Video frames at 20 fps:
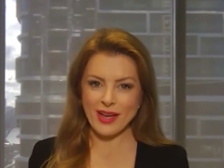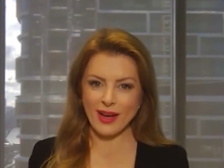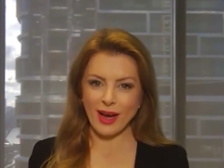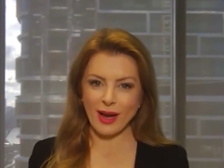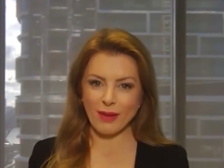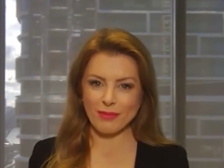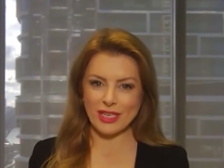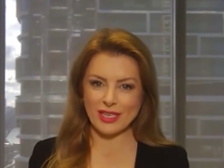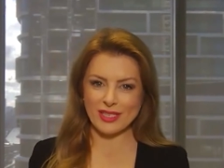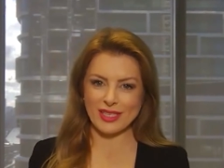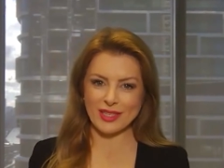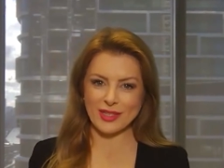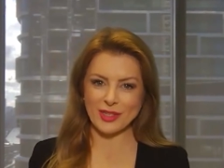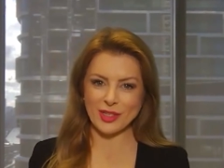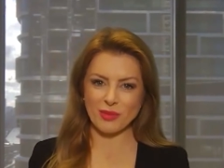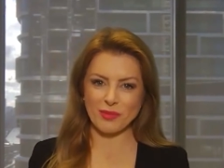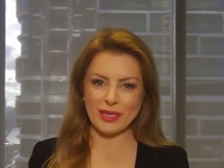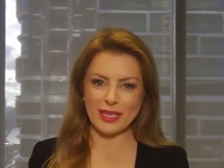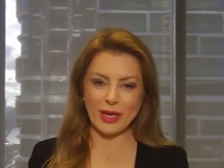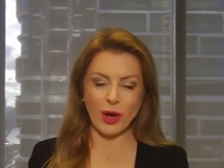I'm Jessica
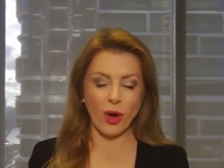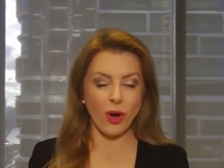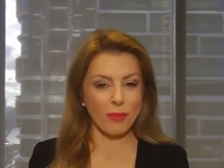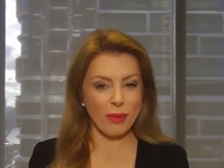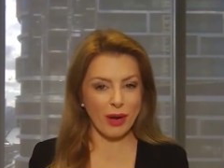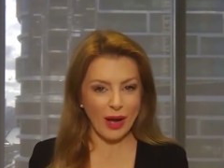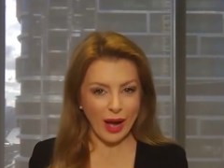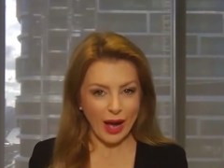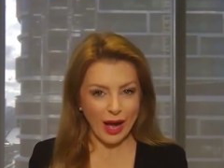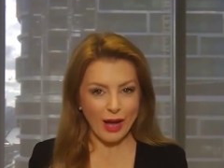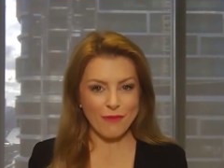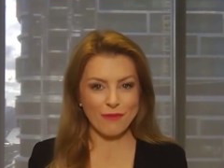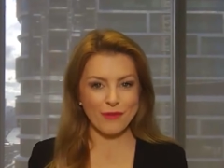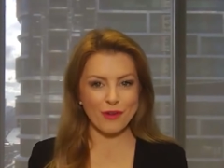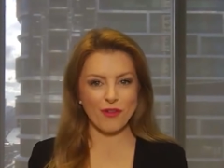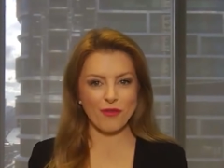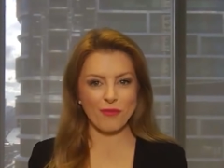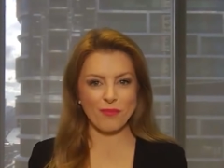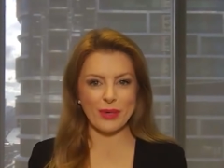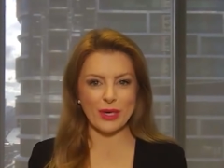Amir on behalf
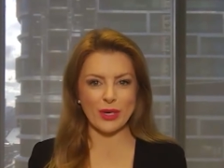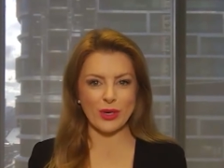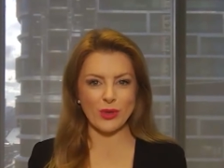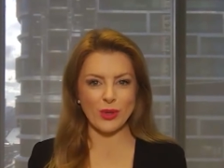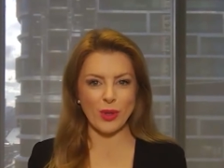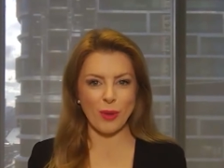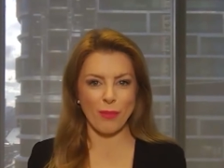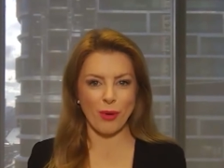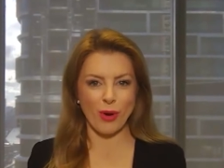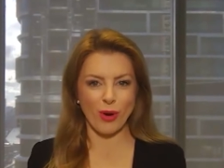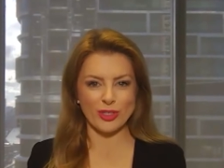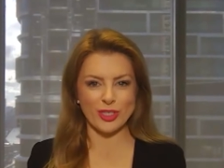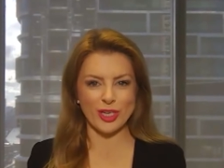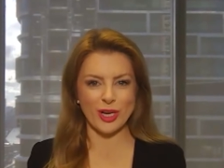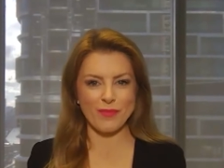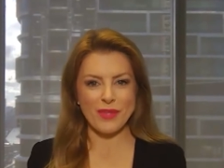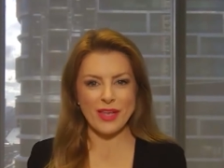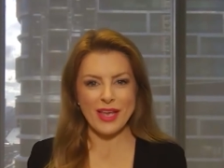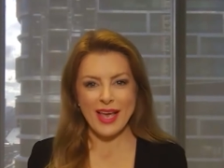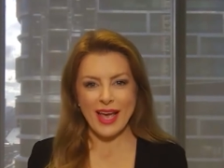of Bell
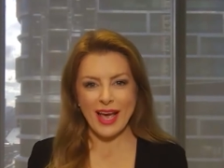Potter,